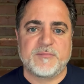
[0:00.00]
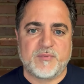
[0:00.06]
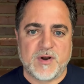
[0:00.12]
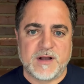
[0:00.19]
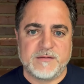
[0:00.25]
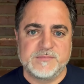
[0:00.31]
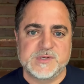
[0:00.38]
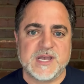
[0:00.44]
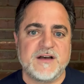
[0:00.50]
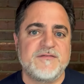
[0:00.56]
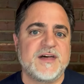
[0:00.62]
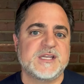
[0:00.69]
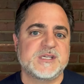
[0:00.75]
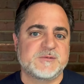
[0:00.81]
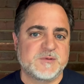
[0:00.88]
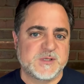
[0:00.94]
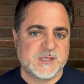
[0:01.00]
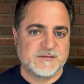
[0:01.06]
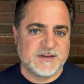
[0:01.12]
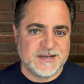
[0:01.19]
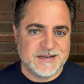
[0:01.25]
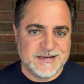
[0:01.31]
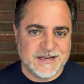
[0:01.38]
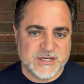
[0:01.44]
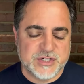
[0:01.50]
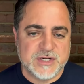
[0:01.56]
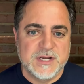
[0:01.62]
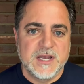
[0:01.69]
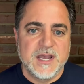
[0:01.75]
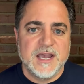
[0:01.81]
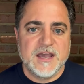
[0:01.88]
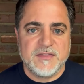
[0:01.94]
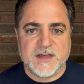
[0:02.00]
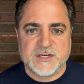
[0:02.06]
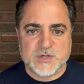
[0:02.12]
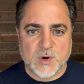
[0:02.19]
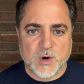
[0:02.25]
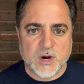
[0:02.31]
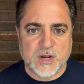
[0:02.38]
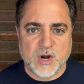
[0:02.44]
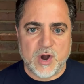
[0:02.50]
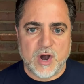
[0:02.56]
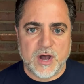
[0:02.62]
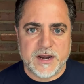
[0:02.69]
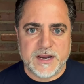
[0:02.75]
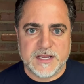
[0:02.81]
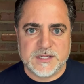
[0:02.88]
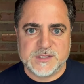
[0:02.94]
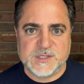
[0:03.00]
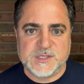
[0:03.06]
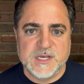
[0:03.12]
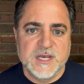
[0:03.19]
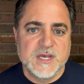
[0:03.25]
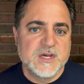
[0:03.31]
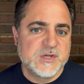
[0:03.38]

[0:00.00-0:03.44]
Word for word: problems of that specific niche and that target audience.